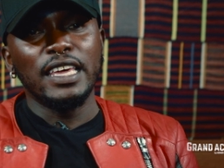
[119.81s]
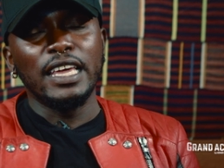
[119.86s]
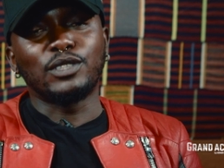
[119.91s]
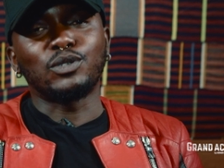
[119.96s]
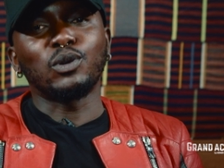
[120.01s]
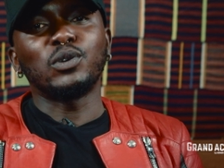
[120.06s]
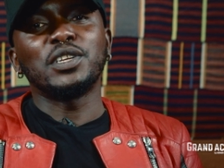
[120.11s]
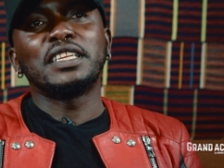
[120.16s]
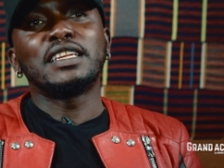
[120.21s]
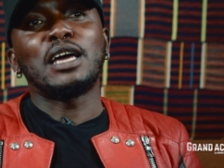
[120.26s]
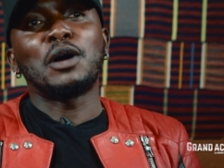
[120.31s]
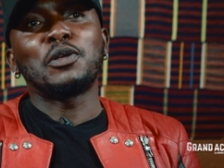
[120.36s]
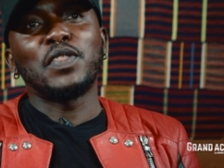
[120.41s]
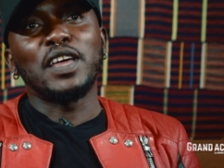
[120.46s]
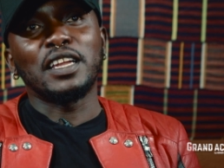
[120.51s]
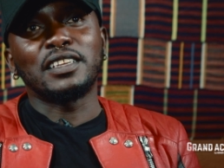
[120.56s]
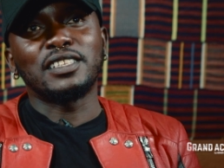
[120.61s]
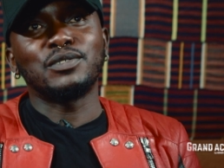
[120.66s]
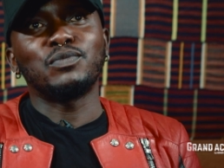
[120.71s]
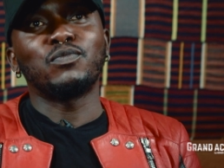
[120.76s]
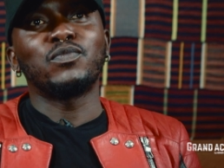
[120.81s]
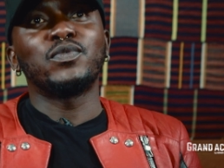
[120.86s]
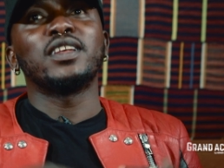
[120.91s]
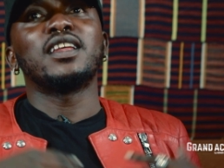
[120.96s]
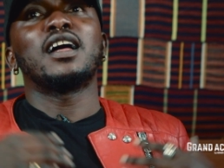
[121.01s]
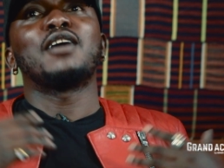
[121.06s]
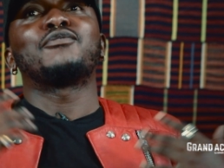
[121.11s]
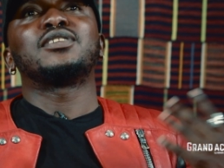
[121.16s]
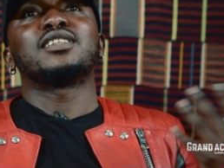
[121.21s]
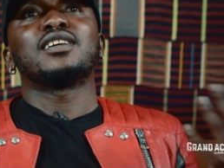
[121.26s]
It's only now that
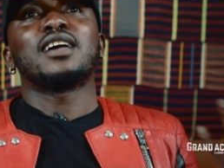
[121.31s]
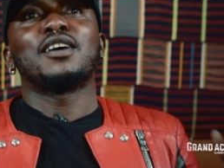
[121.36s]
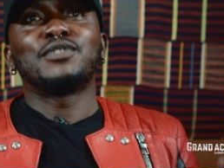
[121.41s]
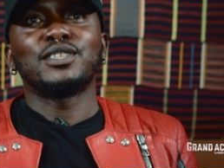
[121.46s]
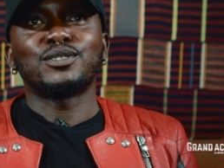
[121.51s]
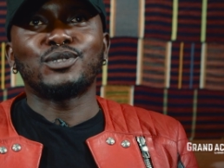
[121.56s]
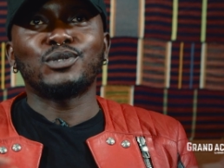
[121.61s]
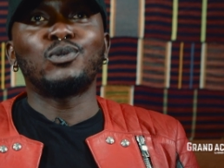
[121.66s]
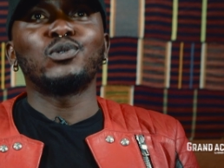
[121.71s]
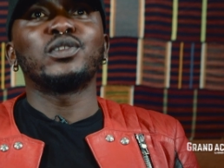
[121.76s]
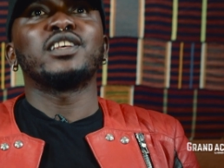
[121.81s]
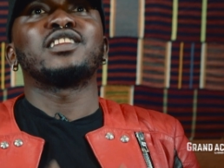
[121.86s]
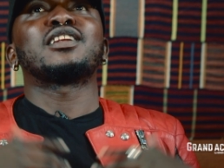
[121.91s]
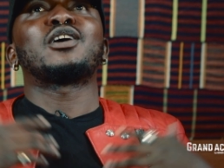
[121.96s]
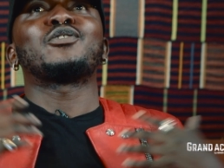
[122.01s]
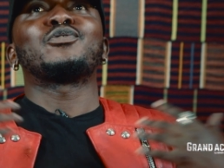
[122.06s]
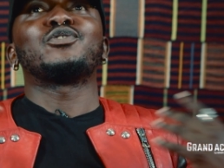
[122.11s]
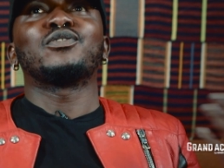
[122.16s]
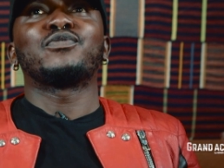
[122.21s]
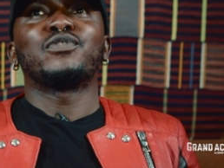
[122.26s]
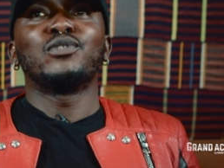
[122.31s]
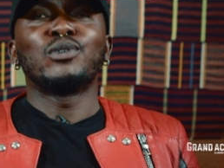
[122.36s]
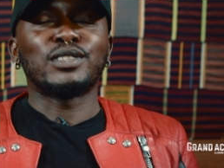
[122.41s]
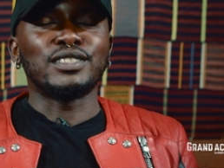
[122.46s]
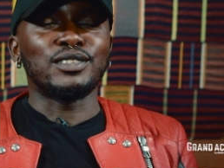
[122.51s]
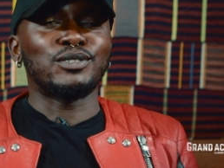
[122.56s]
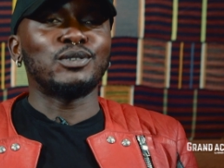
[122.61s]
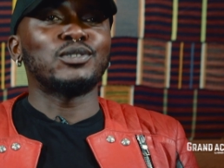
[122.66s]
we're after school and now your folks are